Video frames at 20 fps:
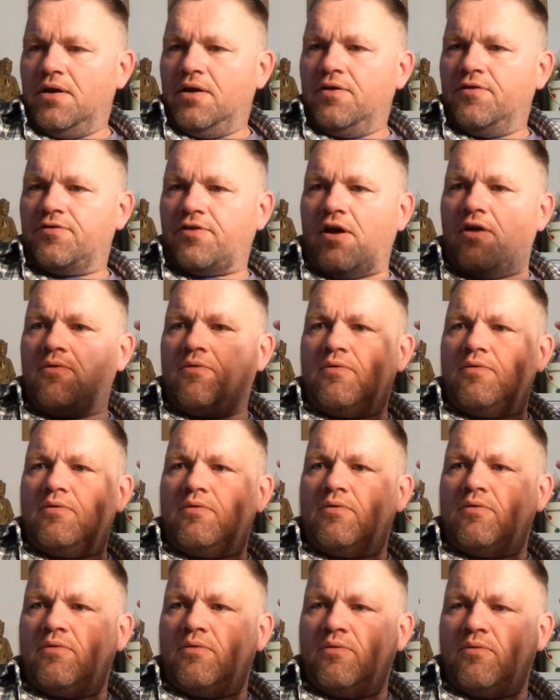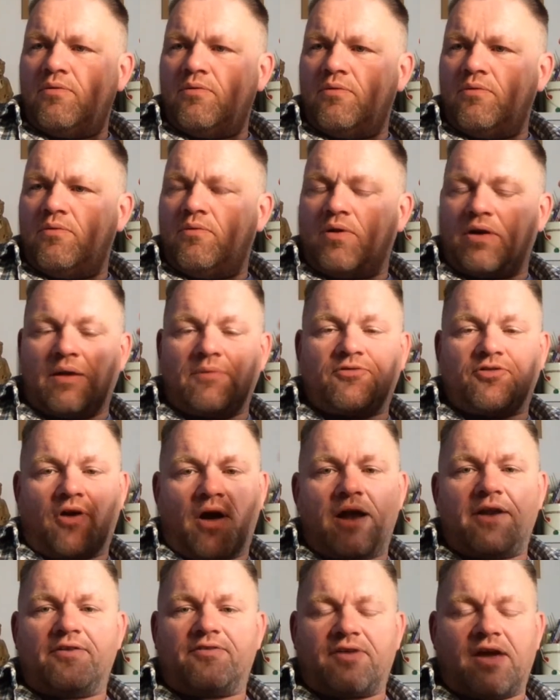So what I'm
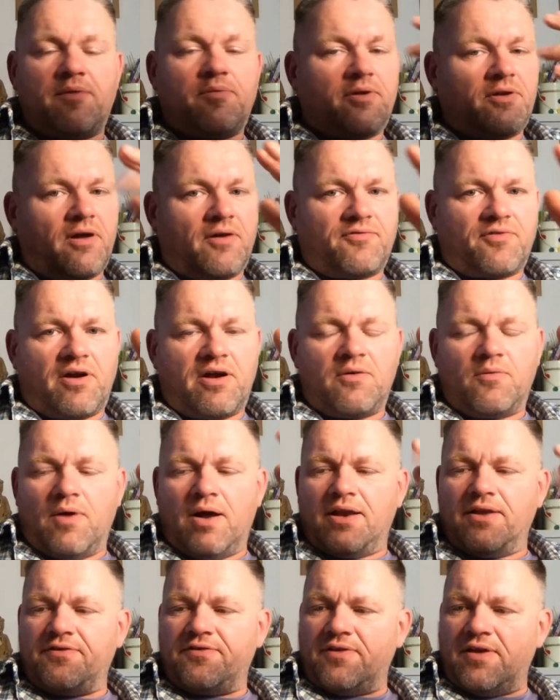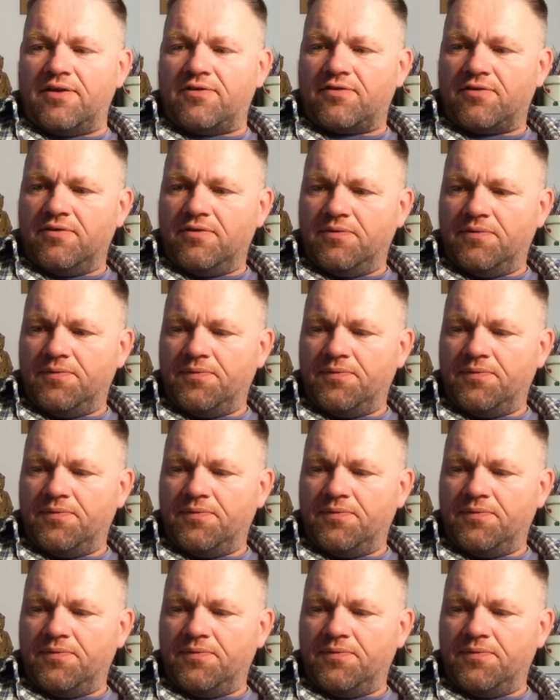trying to say, but not very well, is this.